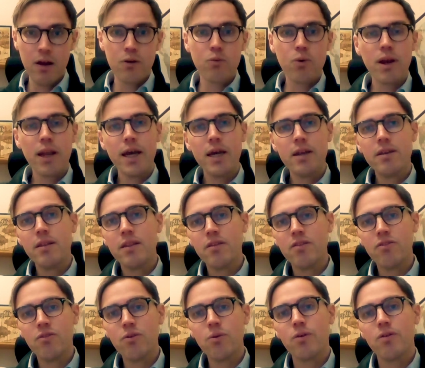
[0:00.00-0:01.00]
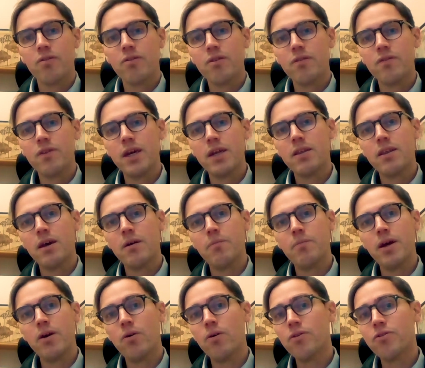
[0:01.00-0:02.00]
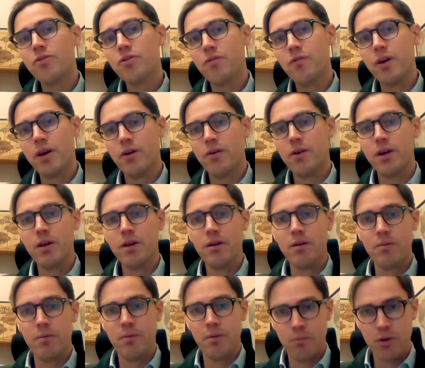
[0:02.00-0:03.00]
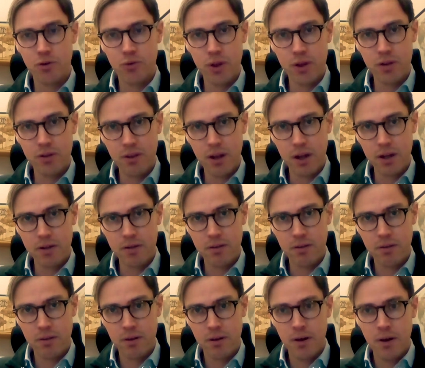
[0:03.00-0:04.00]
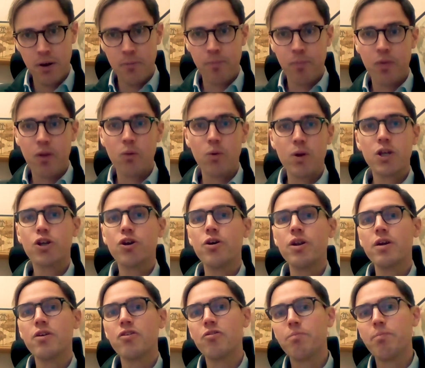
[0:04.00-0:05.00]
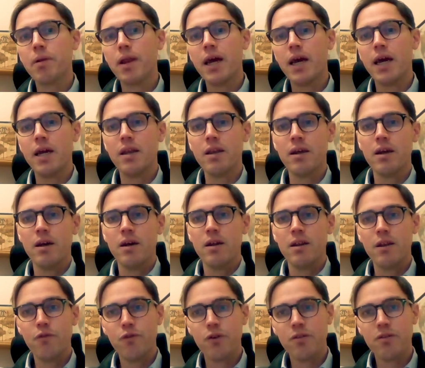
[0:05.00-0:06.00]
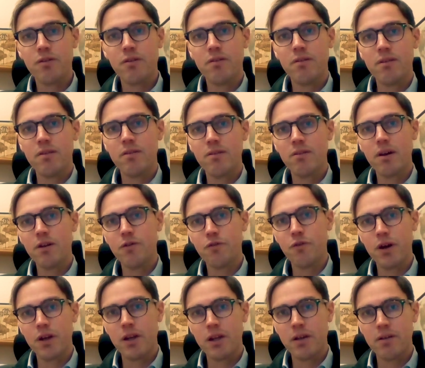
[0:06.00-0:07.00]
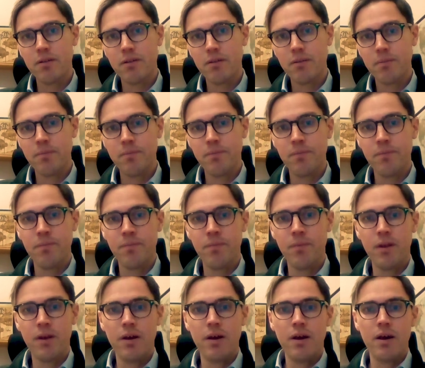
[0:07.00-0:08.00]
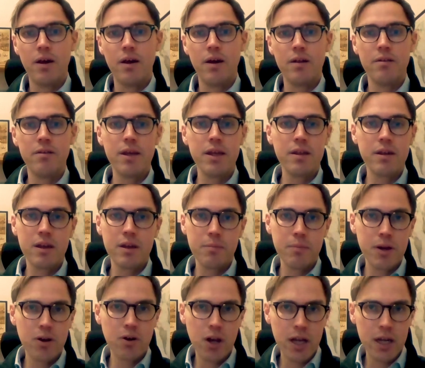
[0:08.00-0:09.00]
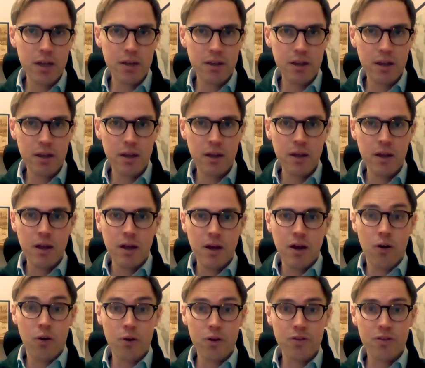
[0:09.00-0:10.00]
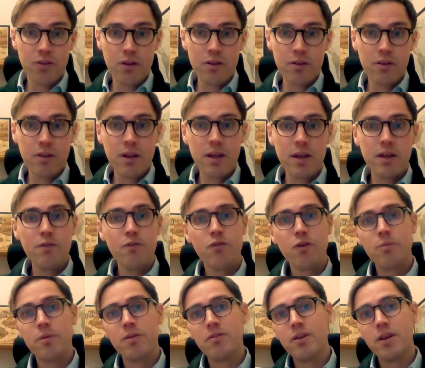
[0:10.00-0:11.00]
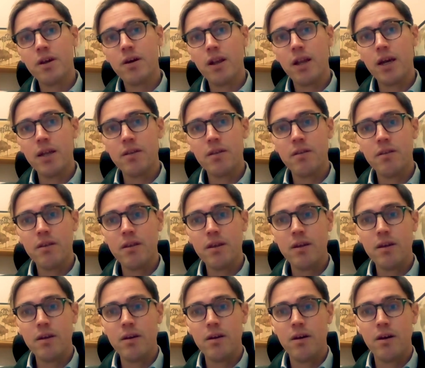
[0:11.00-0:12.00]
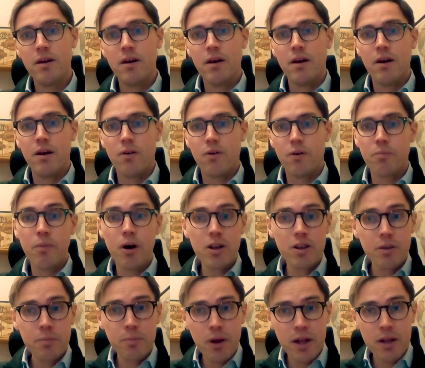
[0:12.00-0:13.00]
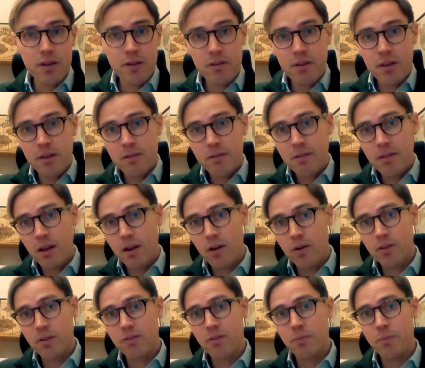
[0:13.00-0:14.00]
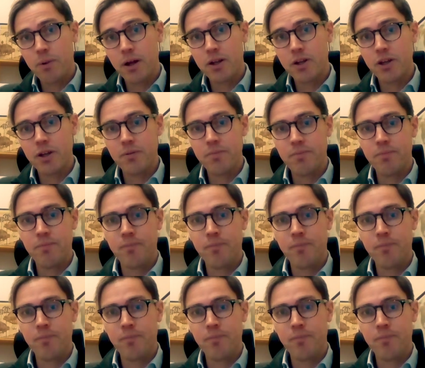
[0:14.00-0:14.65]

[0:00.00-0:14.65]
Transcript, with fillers: Related the sources of data may also vary between studies, which could explain differences in study findings. Uh, data can be collected horizontally from a single entity or multiple entities along the supply chain.